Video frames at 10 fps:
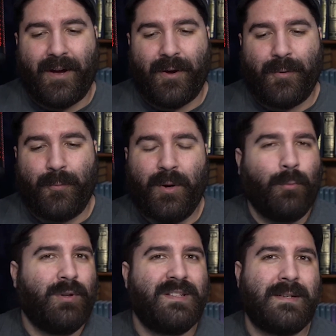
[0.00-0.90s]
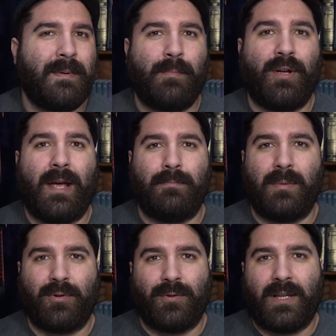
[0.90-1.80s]
we don't really see people get
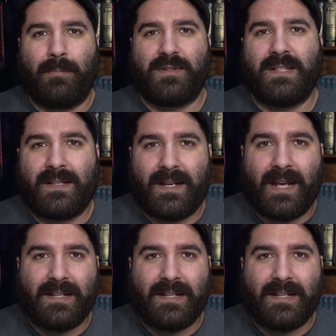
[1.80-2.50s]
biblical leprosy today.